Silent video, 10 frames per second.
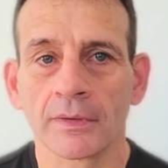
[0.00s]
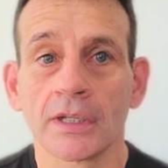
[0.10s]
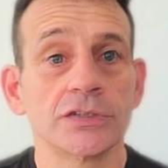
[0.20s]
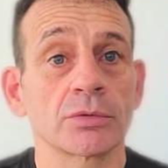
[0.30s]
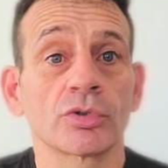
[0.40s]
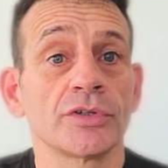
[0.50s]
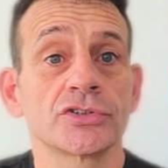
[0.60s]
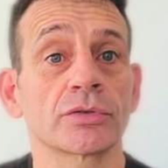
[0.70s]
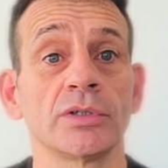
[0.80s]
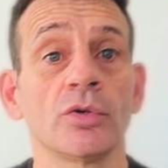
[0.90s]
somewhere on the
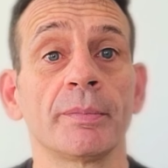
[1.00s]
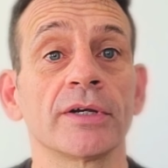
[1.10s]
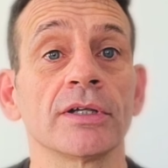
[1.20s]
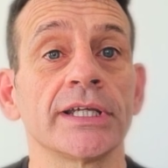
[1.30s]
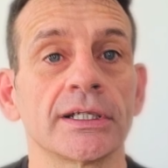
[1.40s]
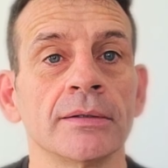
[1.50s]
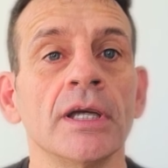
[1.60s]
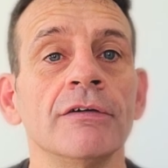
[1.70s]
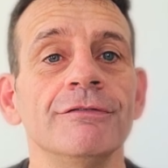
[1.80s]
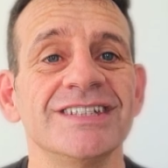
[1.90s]
screen will appear a link.
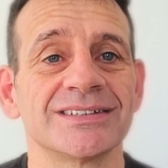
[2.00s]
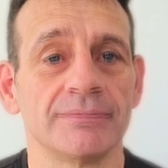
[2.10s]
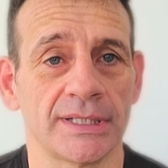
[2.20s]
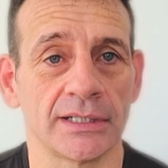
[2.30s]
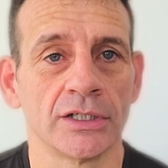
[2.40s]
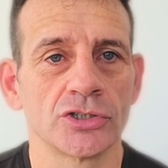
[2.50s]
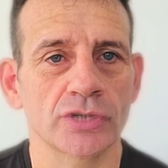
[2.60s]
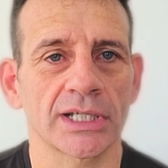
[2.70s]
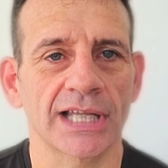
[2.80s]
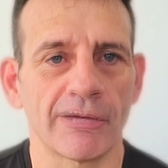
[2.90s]
Visit me,
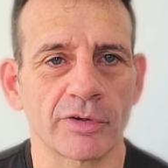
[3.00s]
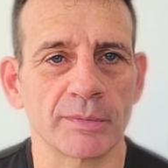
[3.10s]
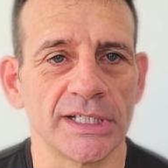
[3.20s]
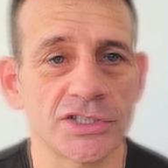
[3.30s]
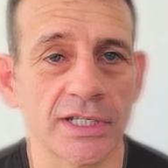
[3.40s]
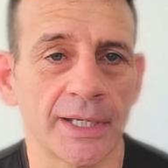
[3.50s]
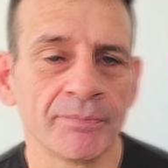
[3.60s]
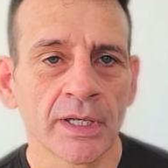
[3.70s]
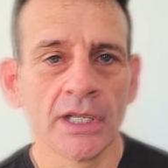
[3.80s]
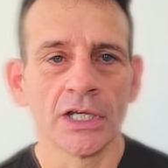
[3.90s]
trade live with me each day.
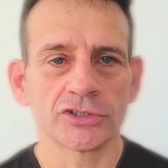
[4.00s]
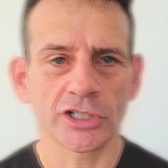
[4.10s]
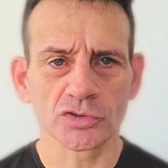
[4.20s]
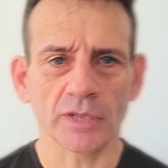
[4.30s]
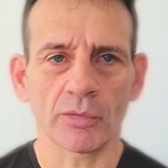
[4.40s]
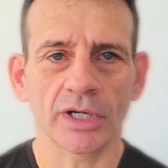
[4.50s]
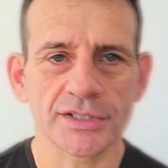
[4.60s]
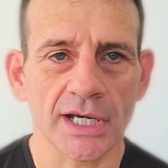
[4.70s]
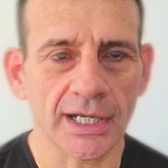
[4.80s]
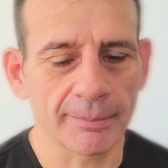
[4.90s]
So here's what I want to
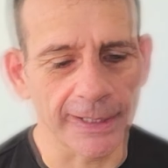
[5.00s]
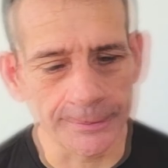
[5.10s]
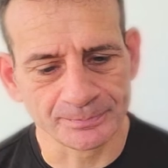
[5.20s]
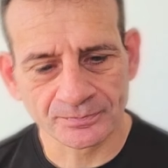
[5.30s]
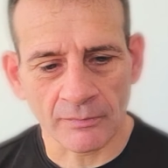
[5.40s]
talk about.